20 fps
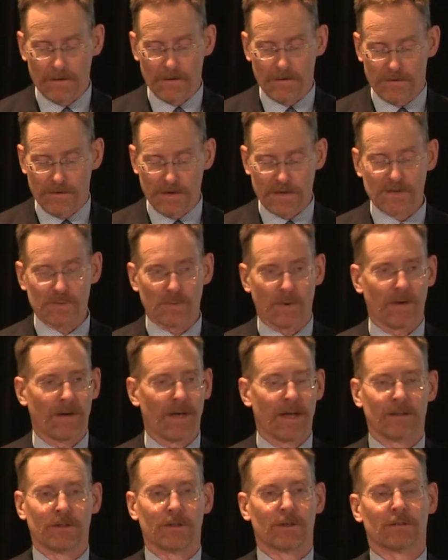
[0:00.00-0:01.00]
Things
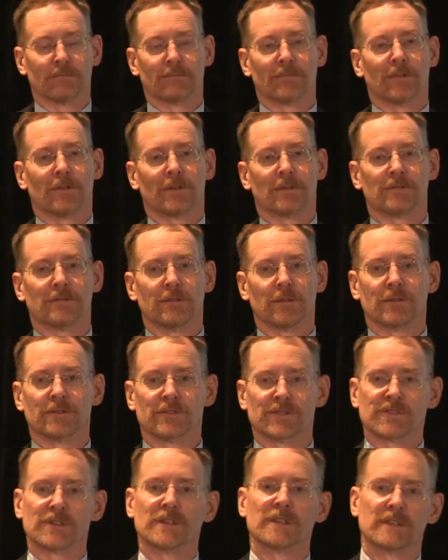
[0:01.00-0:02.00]
wear out. You
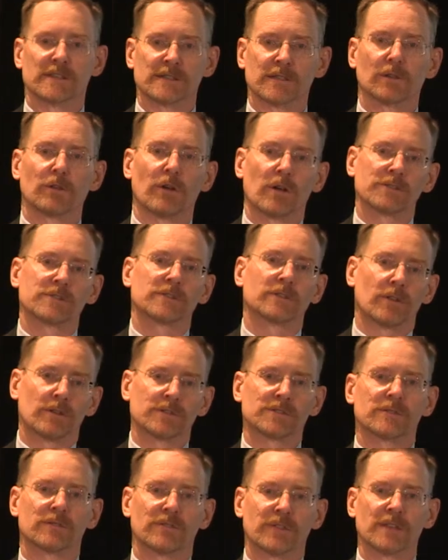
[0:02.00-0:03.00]
can see there's lots and
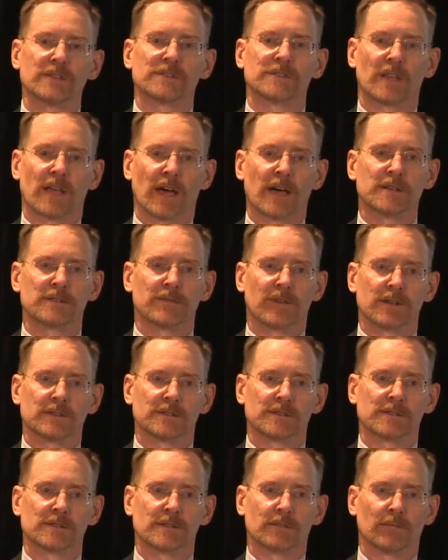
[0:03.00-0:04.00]
lots of things in a HVAC
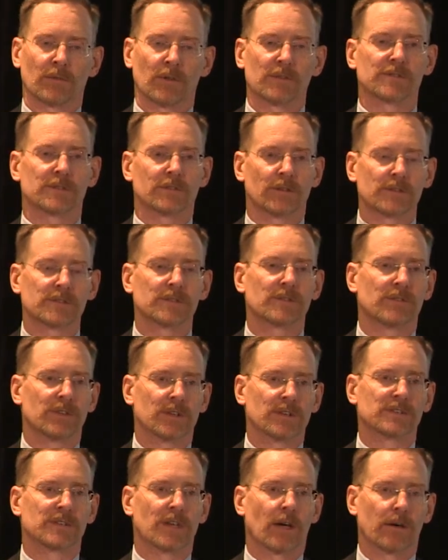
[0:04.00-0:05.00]
system, lots and lots of
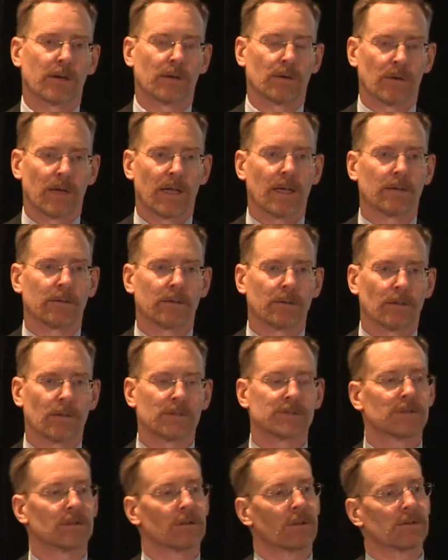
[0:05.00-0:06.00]
things going around,
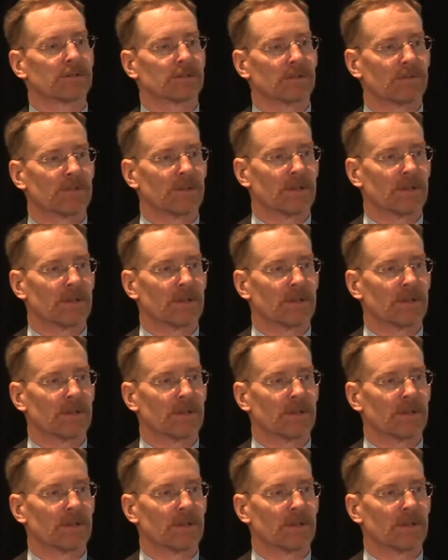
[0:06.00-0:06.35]
lots and lots of